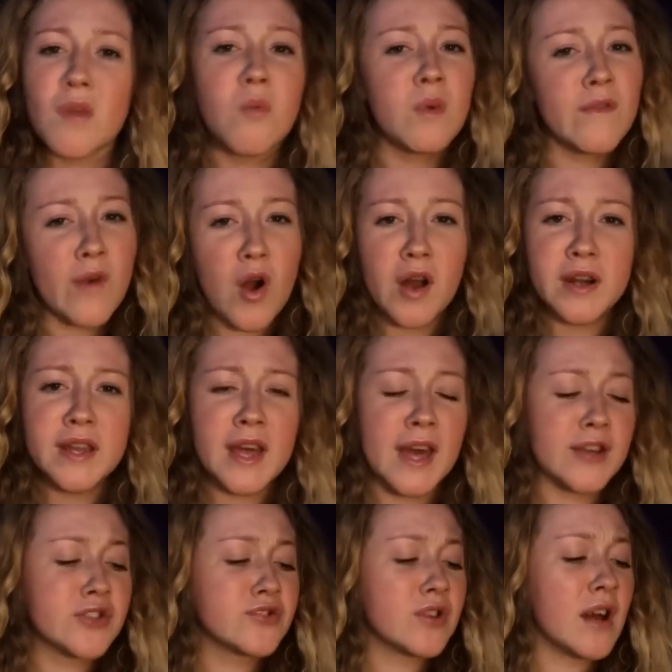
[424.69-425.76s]
with honey
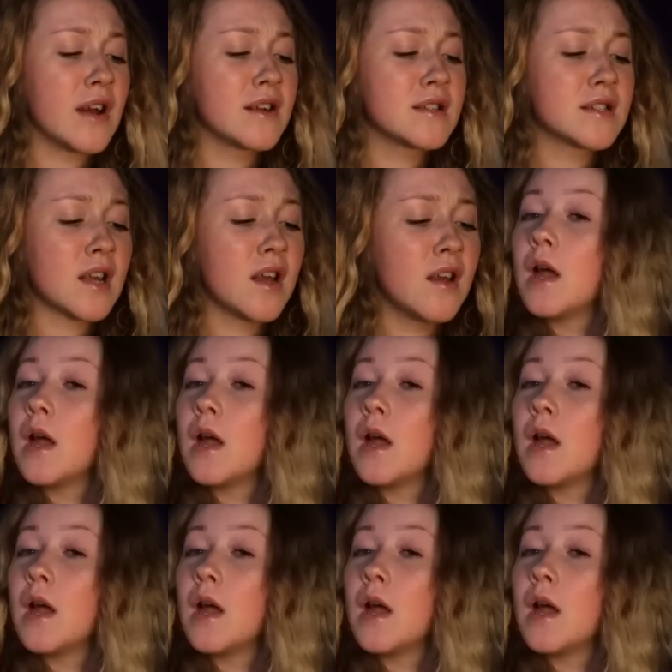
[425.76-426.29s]
extract.